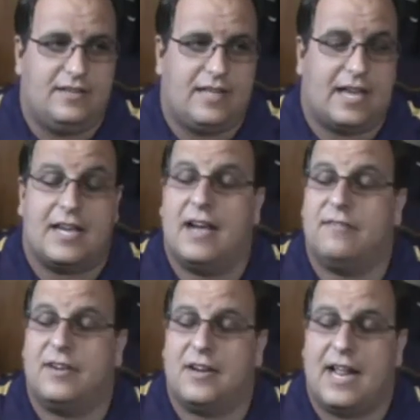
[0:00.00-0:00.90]
they
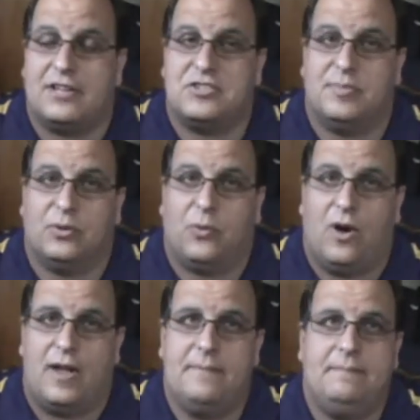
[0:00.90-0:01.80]
covered in Algebra
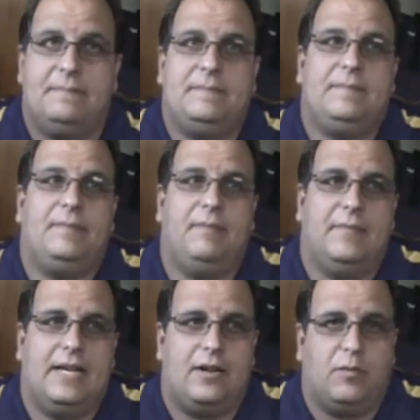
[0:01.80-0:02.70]
1,
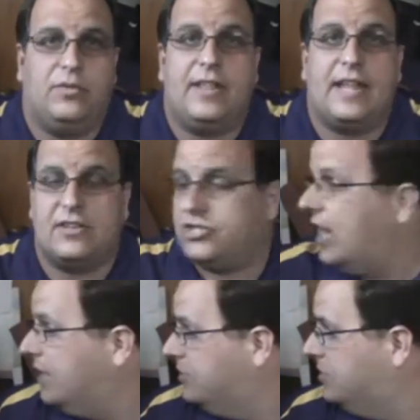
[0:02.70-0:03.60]
but hopefully that'll
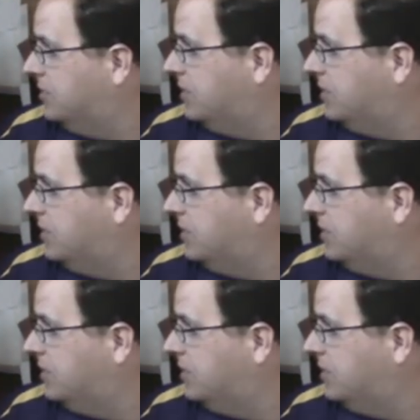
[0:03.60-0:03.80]
change